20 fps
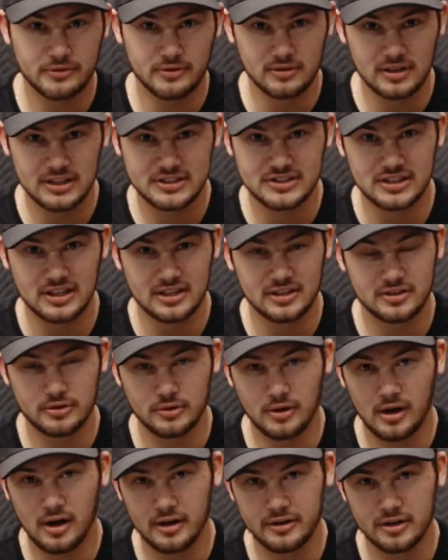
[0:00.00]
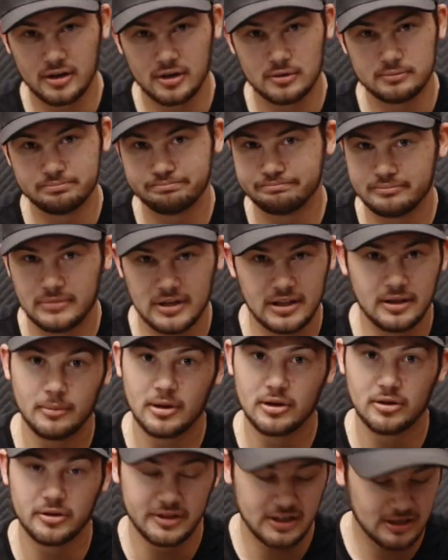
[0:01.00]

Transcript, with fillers: for listening to audio in the middle of